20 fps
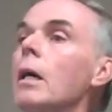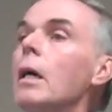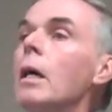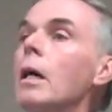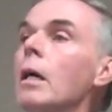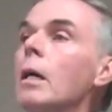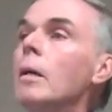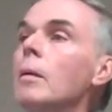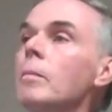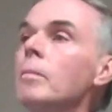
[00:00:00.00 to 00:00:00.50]

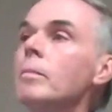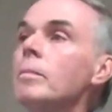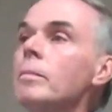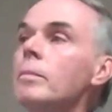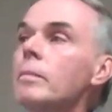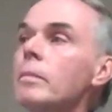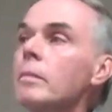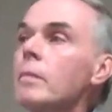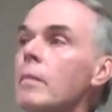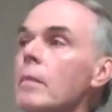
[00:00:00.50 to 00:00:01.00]

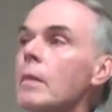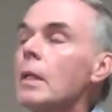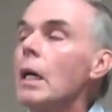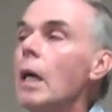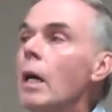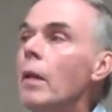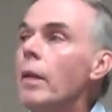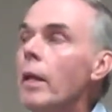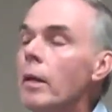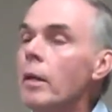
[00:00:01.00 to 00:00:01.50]

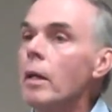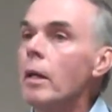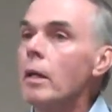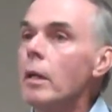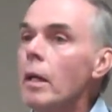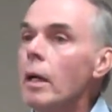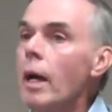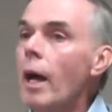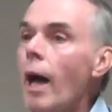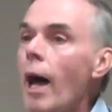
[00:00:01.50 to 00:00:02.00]
And then
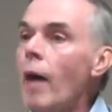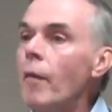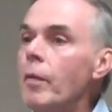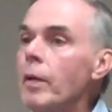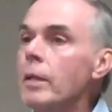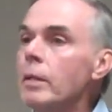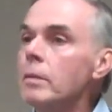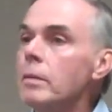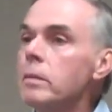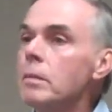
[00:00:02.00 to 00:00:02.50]

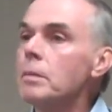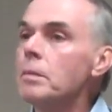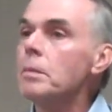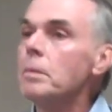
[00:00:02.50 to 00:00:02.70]
having